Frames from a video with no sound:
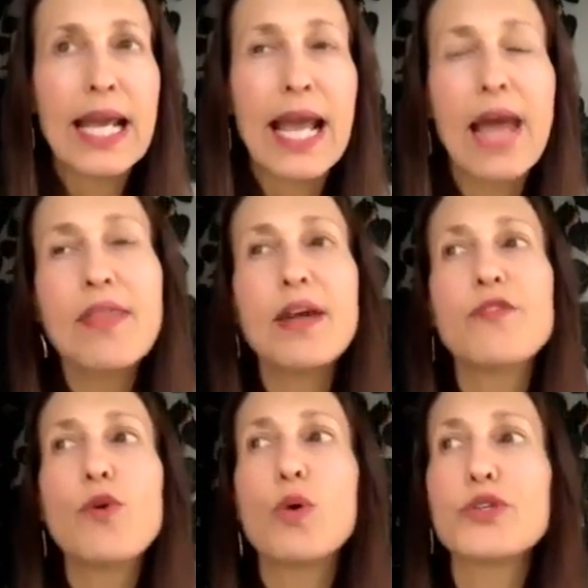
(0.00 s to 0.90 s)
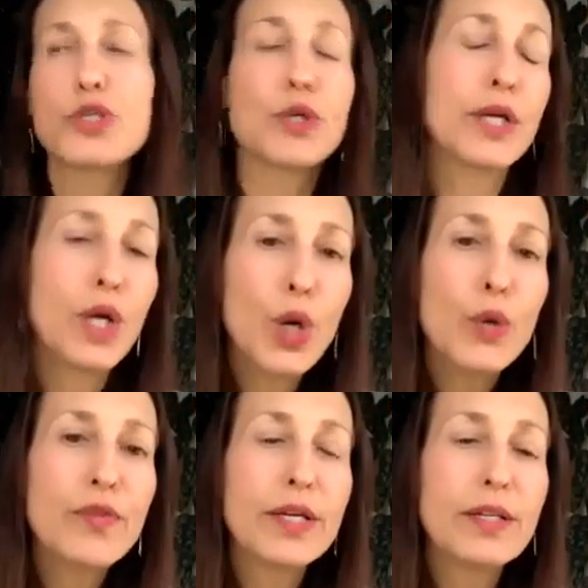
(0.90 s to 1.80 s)
And then, of course, during
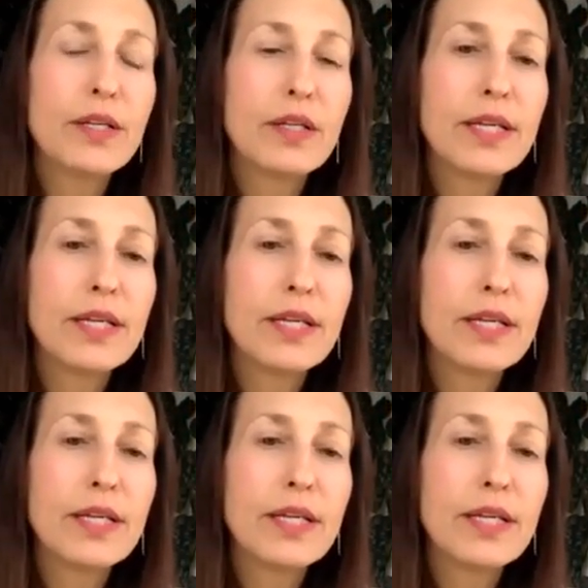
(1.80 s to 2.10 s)
COVID,